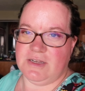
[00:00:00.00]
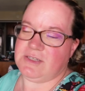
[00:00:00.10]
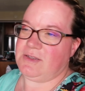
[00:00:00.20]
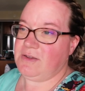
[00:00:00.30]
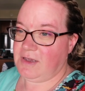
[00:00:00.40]
You
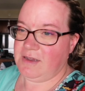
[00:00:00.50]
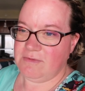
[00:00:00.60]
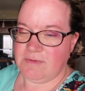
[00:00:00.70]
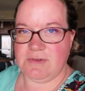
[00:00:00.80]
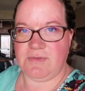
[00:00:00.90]
just, okay,
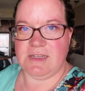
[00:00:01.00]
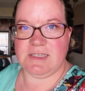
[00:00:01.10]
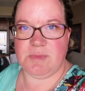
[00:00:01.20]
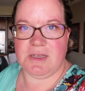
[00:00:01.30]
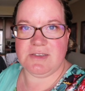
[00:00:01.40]
find
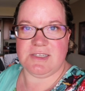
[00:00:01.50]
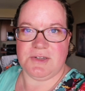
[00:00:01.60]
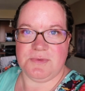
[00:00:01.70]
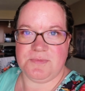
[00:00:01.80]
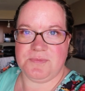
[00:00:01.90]
something else to do.